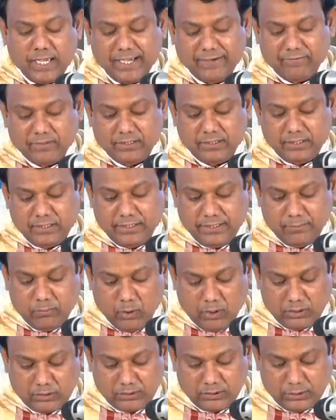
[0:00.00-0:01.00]
heavenly
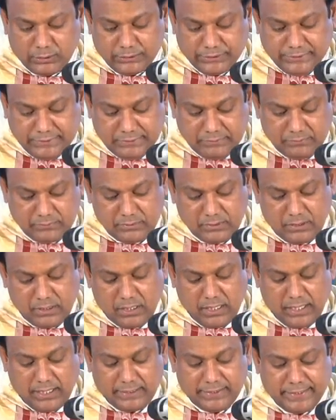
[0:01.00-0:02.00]
glory
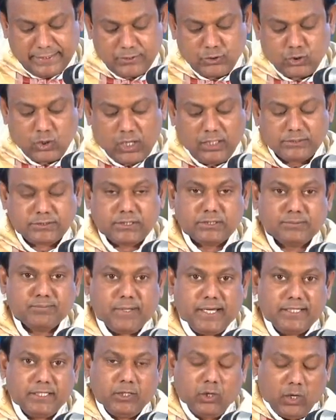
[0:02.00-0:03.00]
and exalted
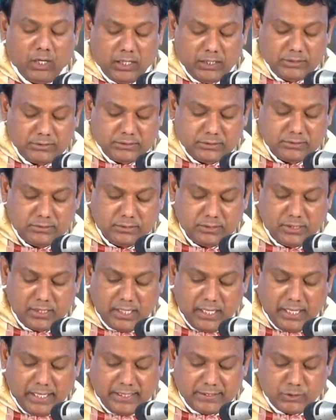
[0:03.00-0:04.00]
by Lord
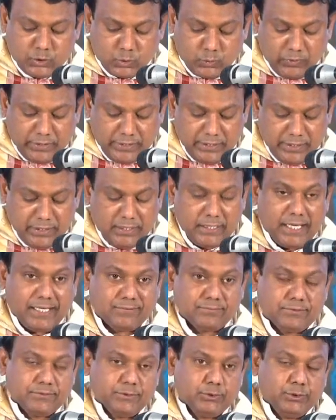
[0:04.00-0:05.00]
as Queen
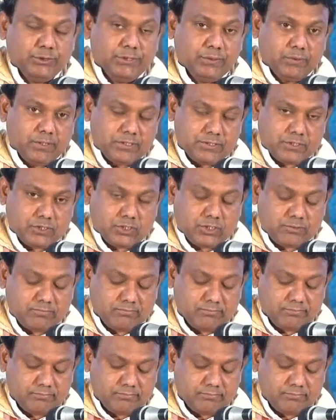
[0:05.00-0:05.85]
of the Universe.